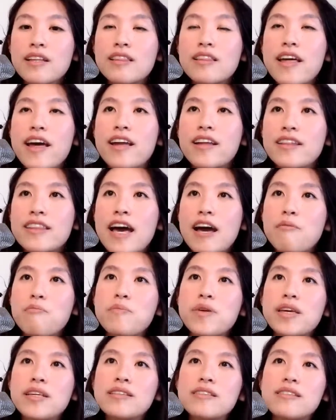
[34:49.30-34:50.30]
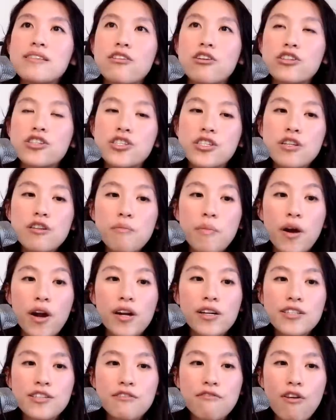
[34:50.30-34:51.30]
then that means there are still
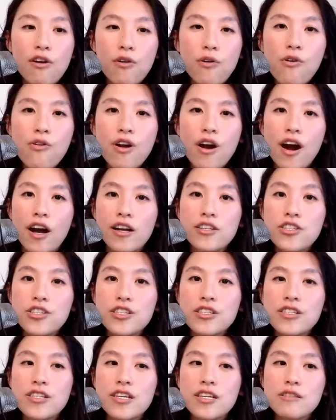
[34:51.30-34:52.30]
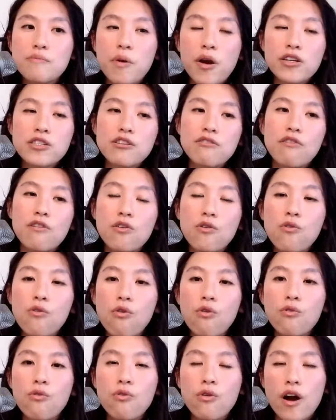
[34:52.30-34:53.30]
parts of our own consciousness, parts of our own
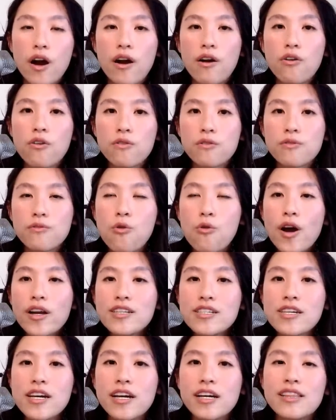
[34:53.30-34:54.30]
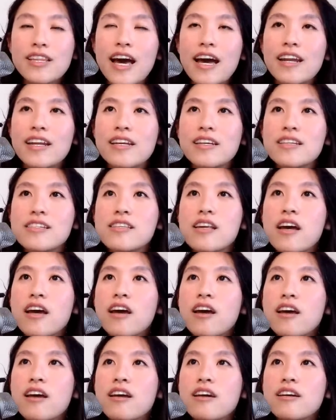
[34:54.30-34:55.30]
uh, quanta that is
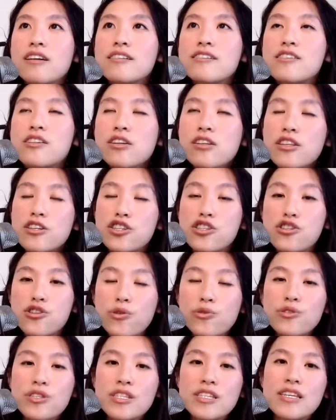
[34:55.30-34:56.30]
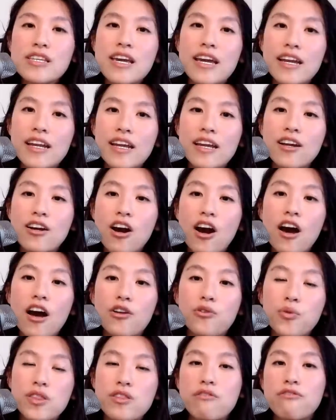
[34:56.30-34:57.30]
still associating
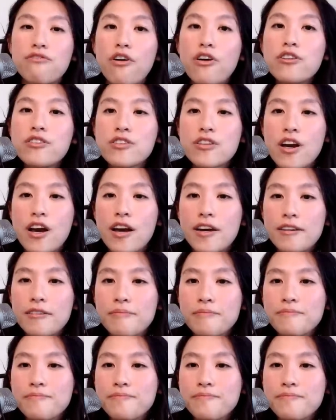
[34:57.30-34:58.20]
God with the false God.